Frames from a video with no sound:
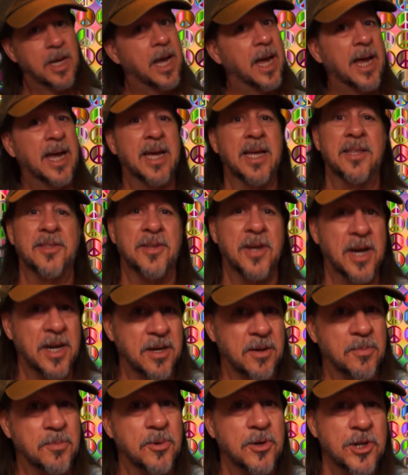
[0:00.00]
and I
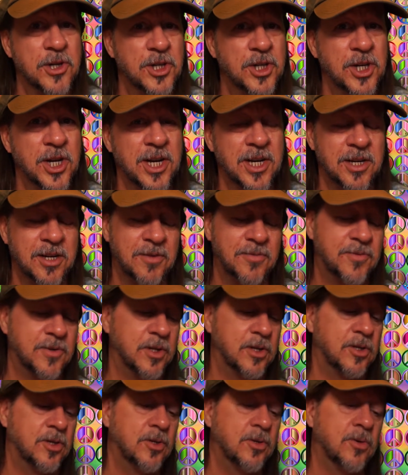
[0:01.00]
appreciate if
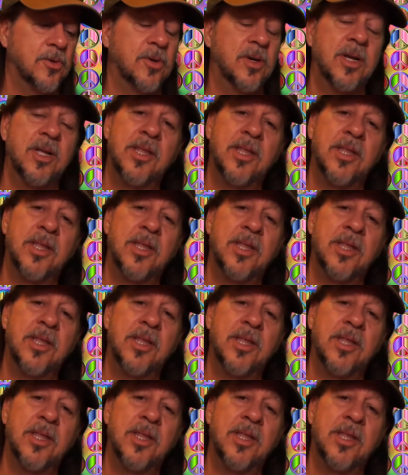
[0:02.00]
you do,